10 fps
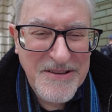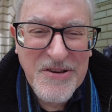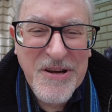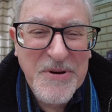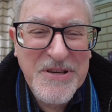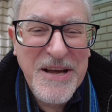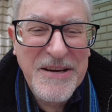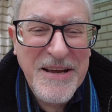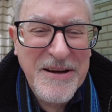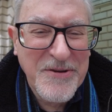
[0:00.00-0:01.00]
number
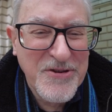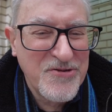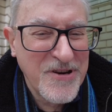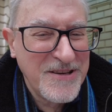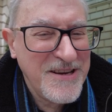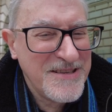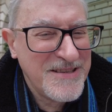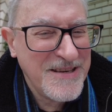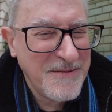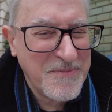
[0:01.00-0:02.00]
10 Downing Street does
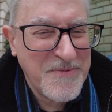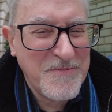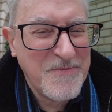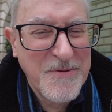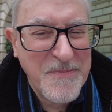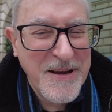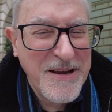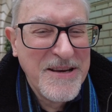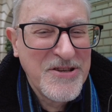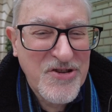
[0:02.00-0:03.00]
seem to me
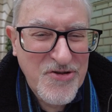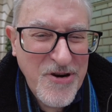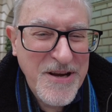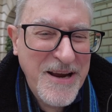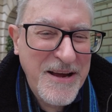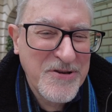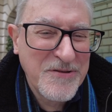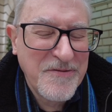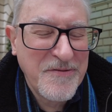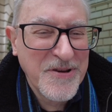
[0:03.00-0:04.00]
straight out
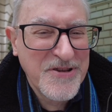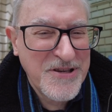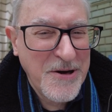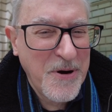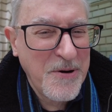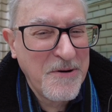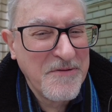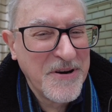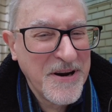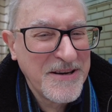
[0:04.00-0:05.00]
of the Soho of
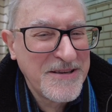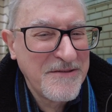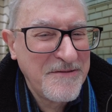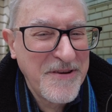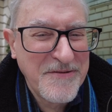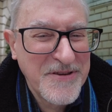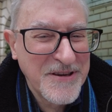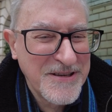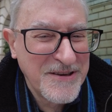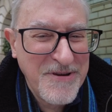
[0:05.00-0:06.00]
the
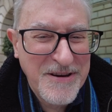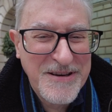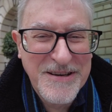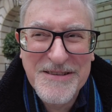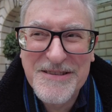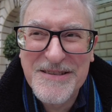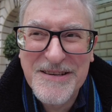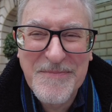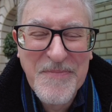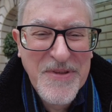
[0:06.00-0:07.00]
1950s. It really does
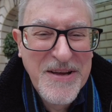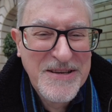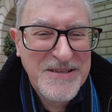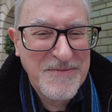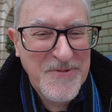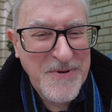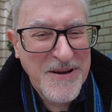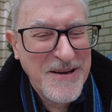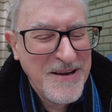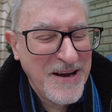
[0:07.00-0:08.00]
seem to be
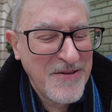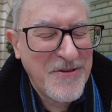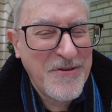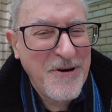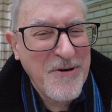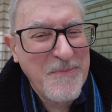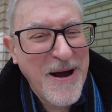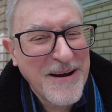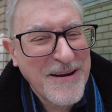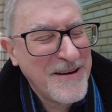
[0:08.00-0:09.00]
a
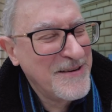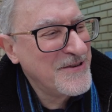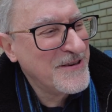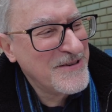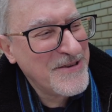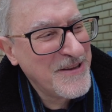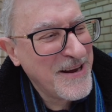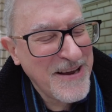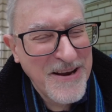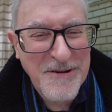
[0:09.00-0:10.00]
throwback to
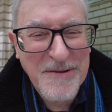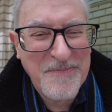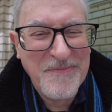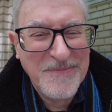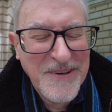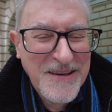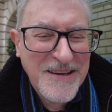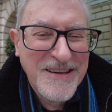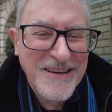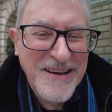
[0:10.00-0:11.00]
that era.
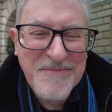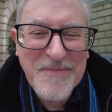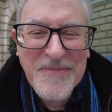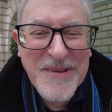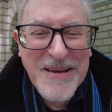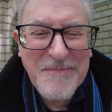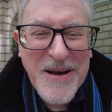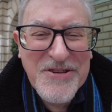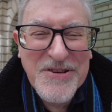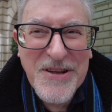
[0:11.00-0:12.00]
You know,
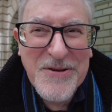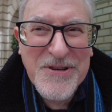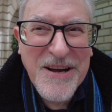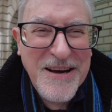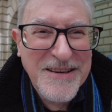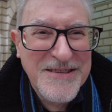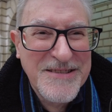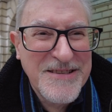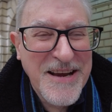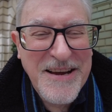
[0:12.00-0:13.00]
imagine those
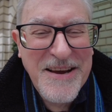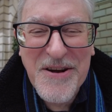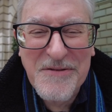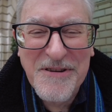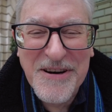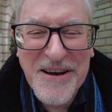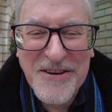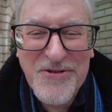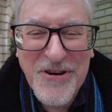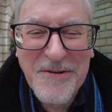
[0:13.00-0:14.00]
guys taking over a
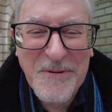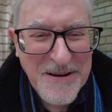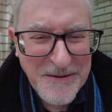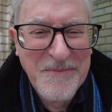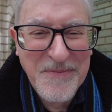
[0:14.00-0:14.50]
country. Well,